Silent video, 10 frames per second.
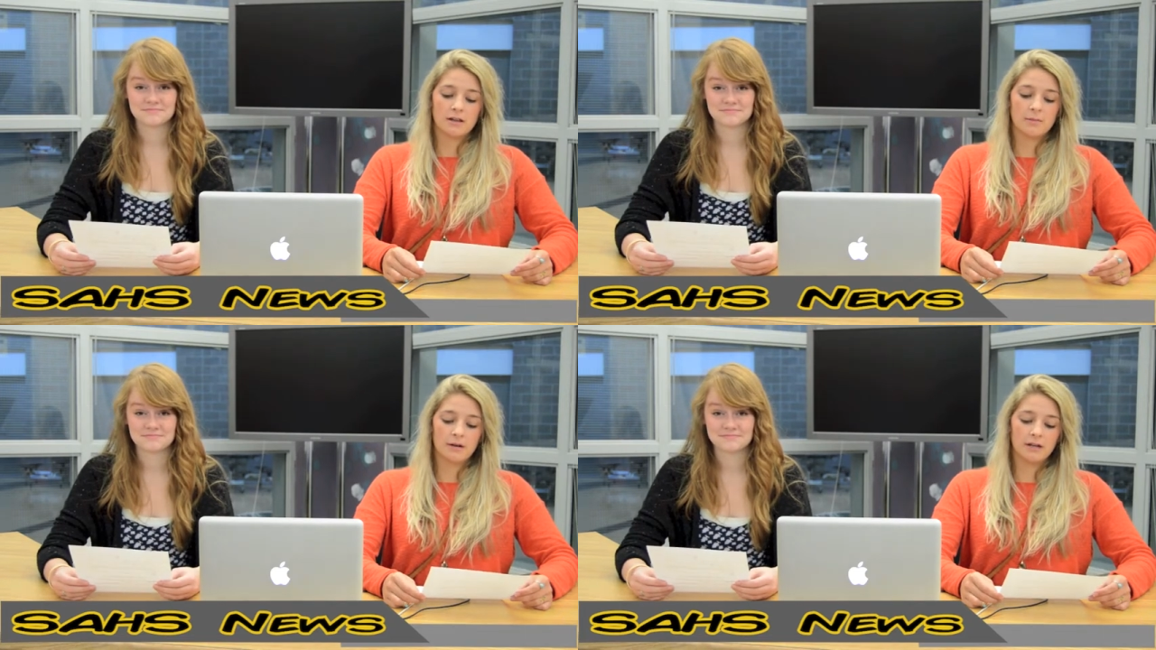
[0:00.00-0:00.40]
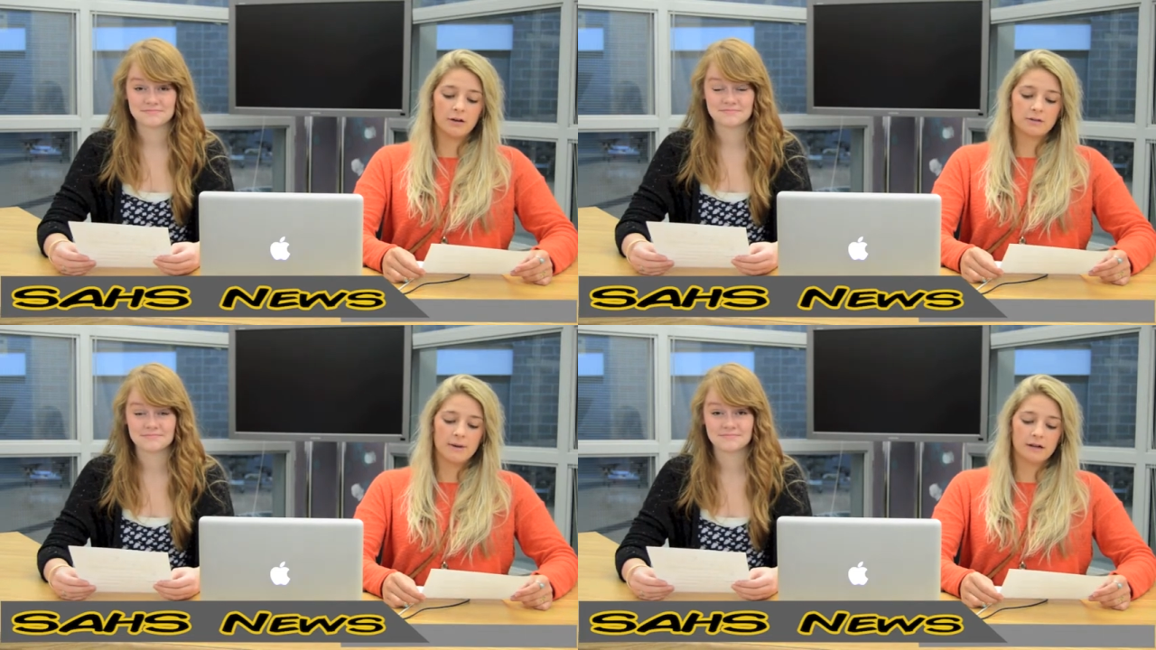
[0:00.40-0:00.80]
Speaker 1: The money
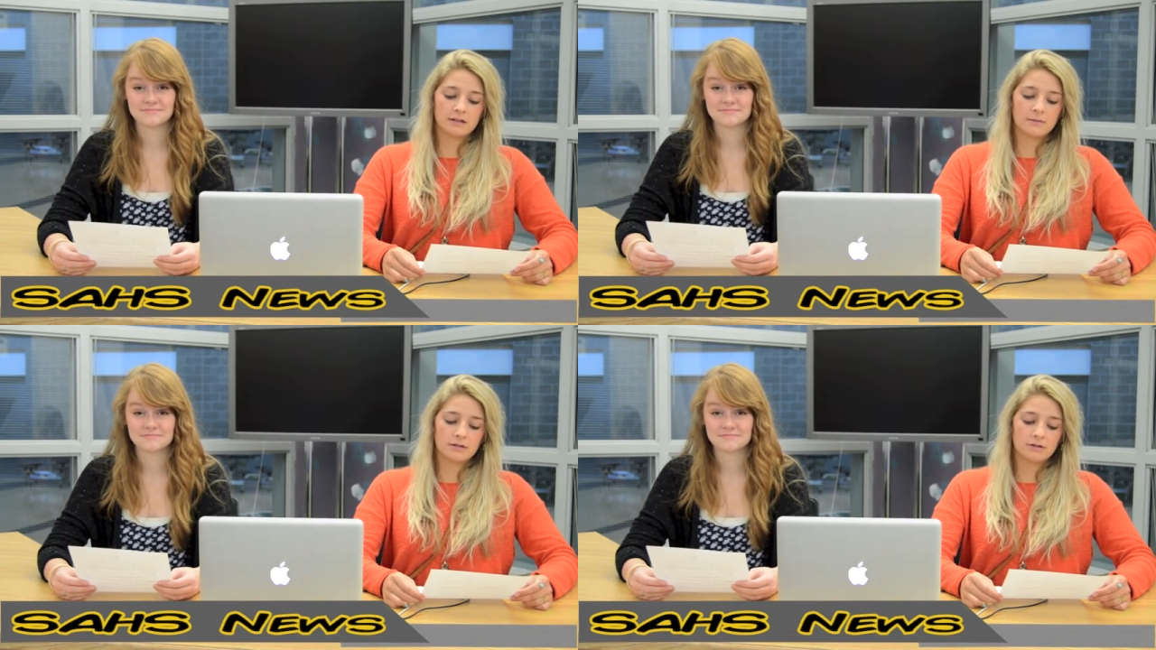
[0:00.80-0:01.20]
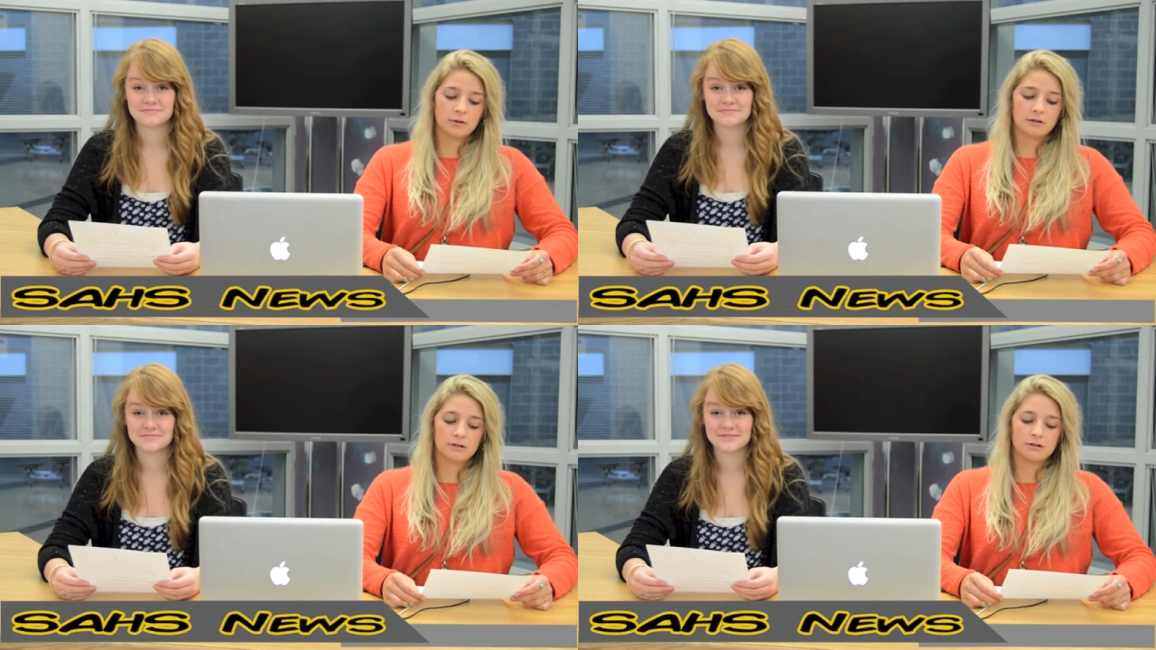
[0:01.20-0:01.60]
goes back to Miss
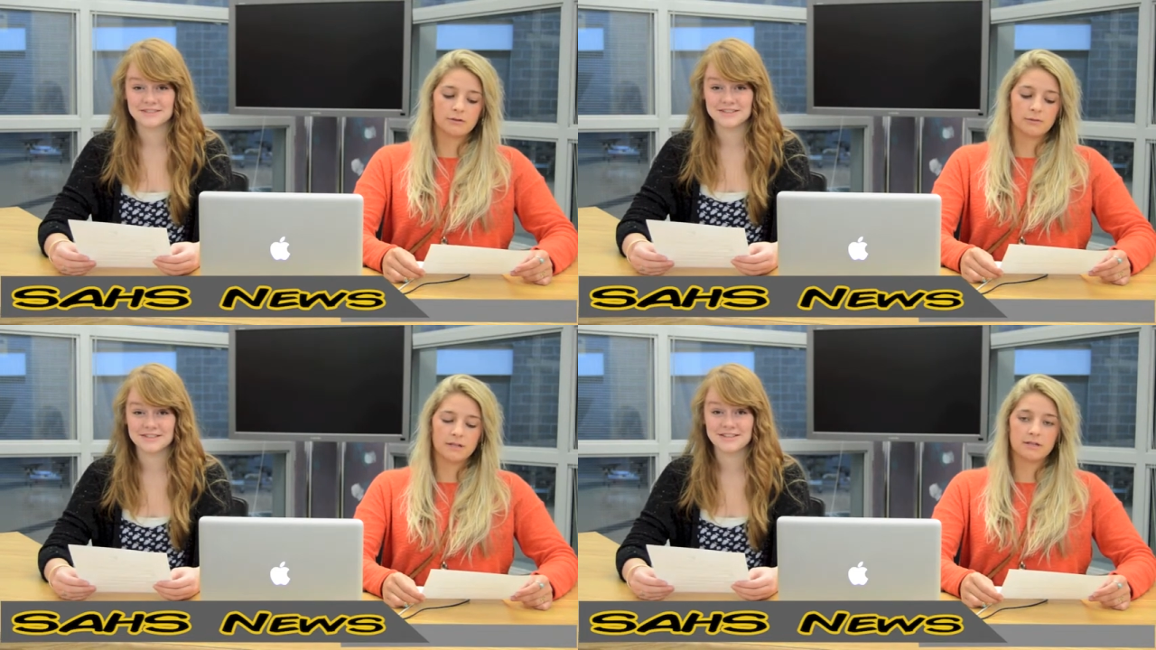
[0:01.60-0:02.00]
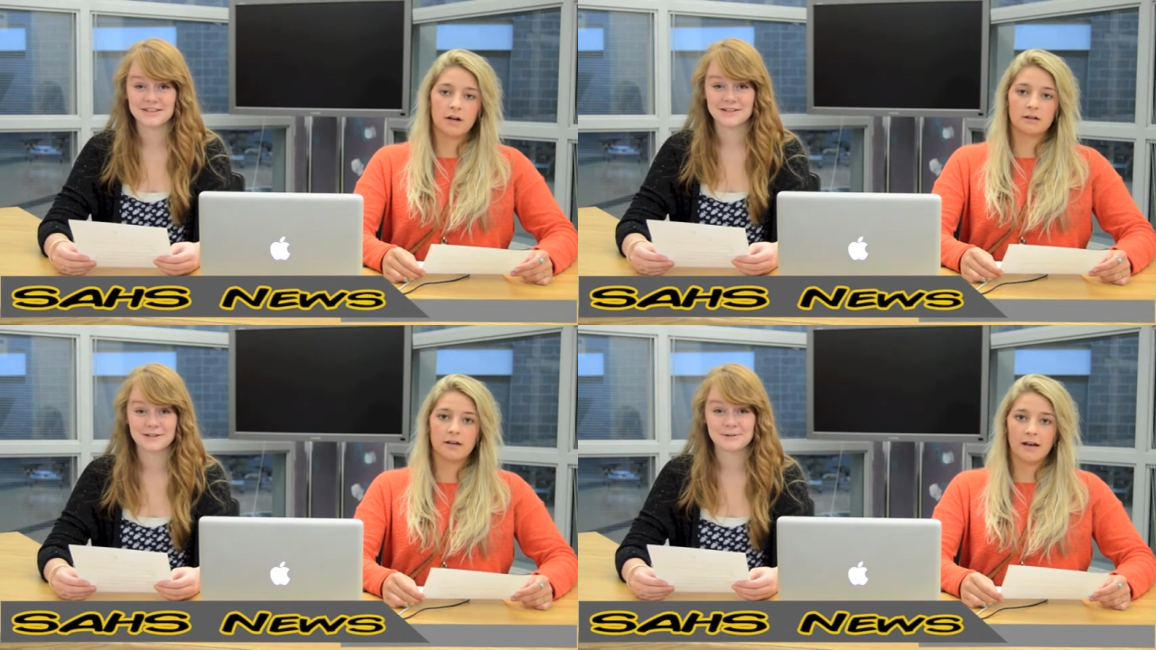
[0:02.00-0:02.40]
Thornton to
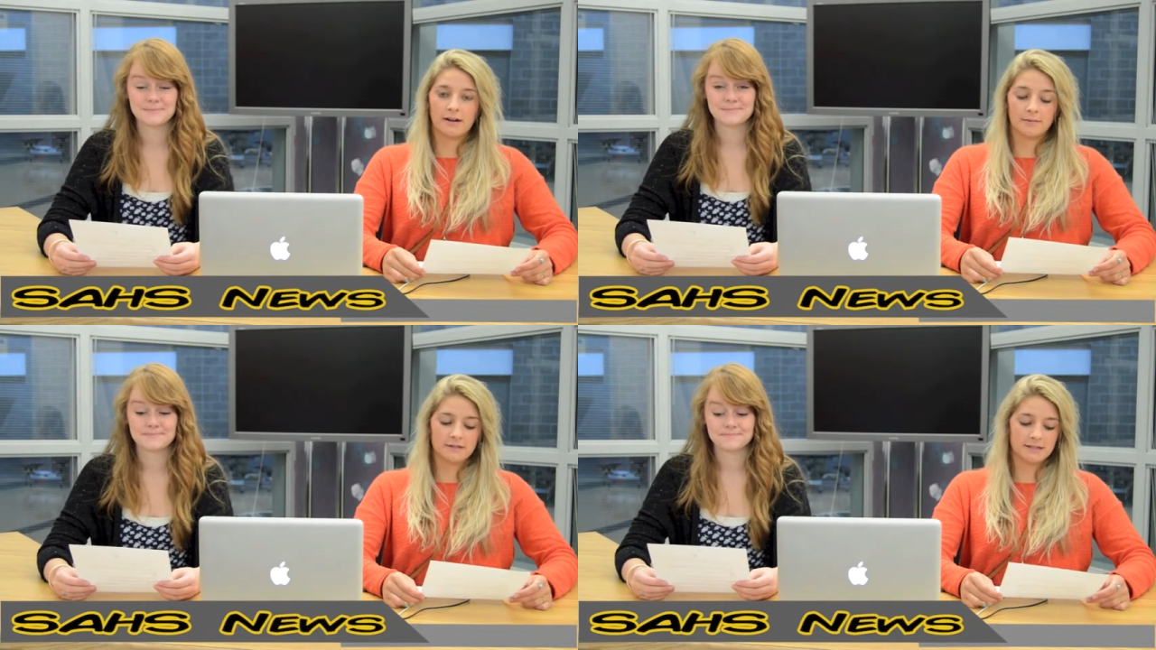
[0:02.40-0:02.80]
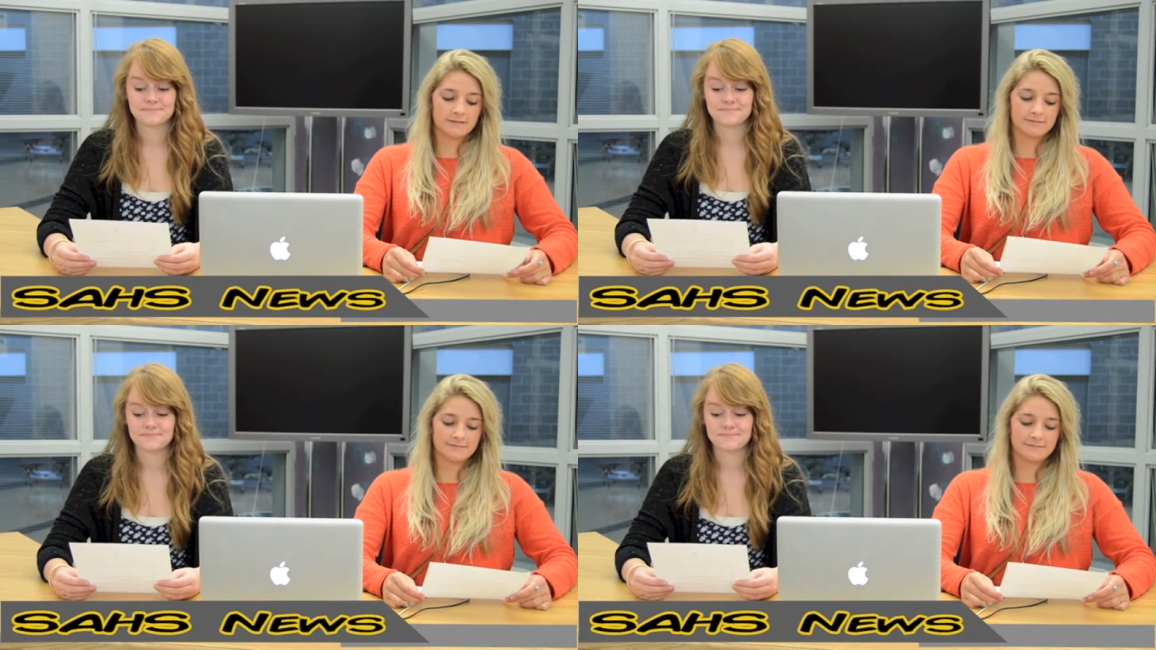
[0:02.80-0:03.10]
restock the items.